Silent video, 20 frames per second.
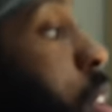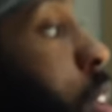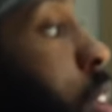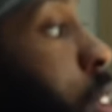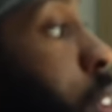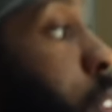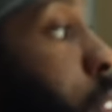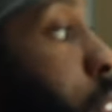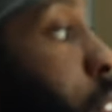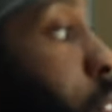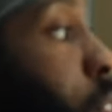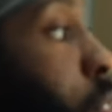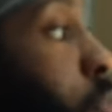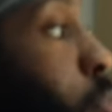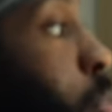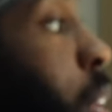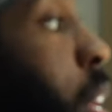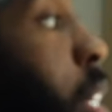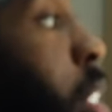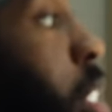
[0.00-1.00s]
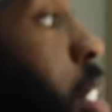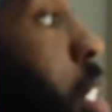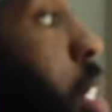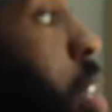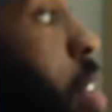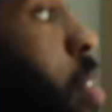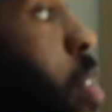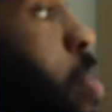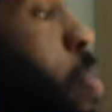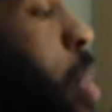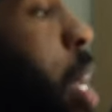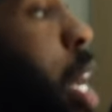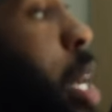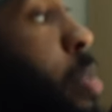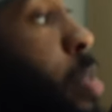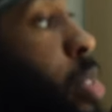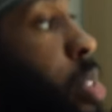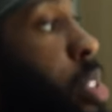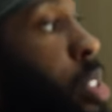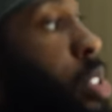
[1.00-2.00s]
uh, mindset of the
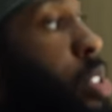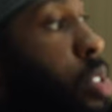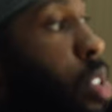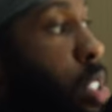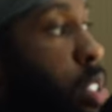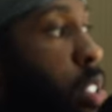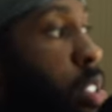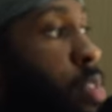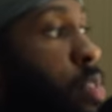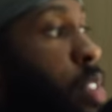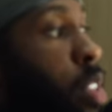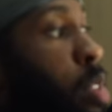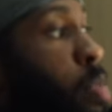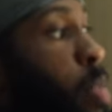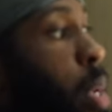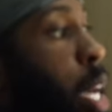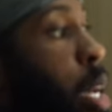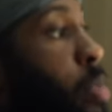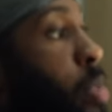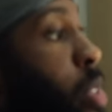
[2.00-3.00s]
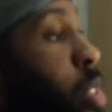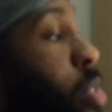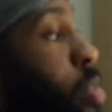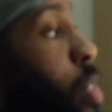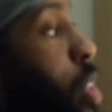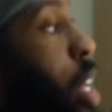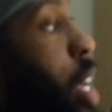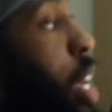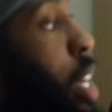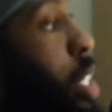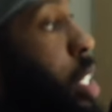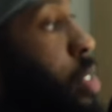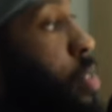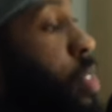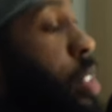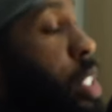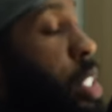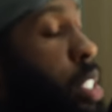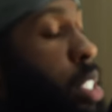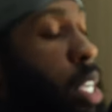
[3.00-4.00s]
Bible's instructions from the Bibles about how to
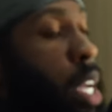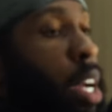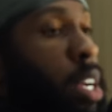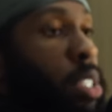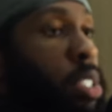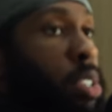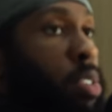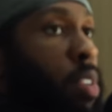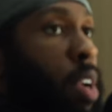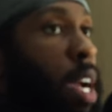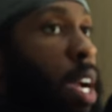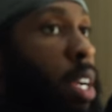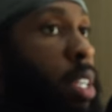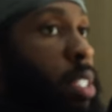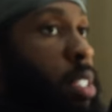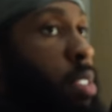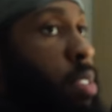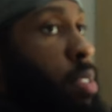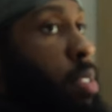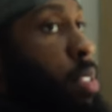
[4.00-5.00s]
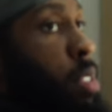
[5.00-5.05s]
really counteract,